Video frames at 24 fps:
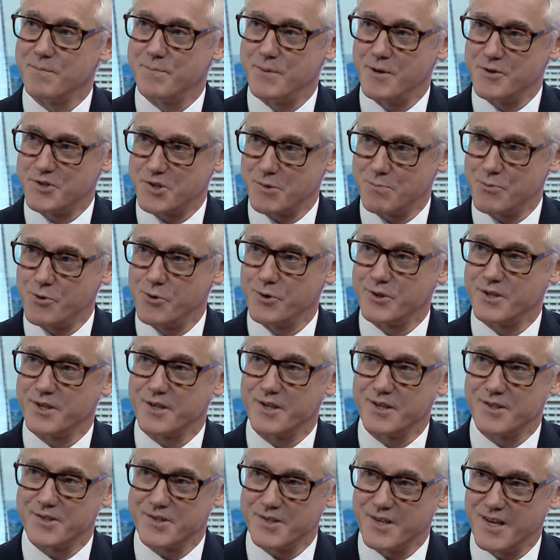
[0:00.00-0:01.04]
supporting
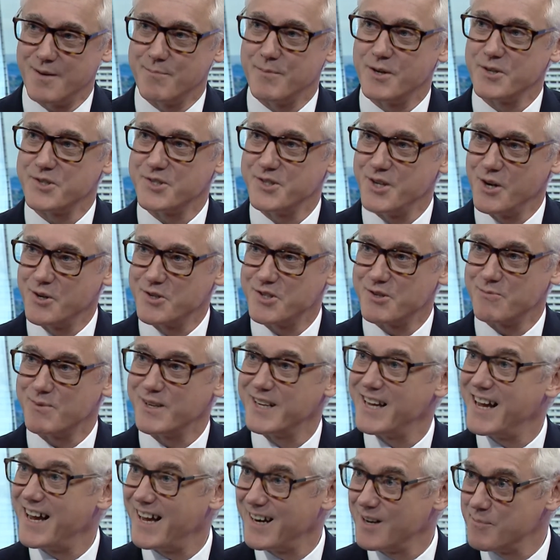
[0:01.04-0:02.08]
us, most
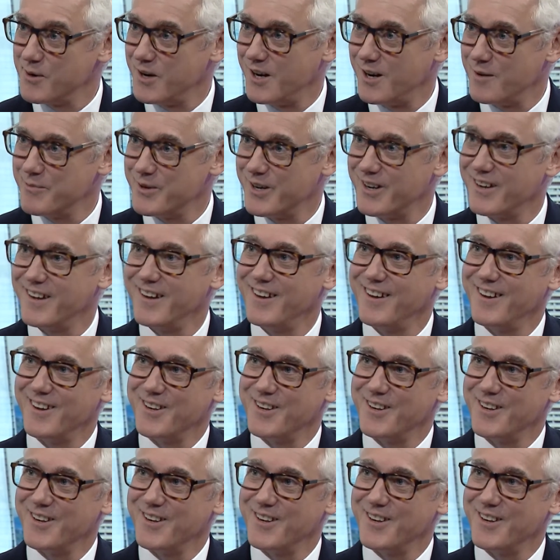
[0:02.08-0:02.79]
notably Alibaba,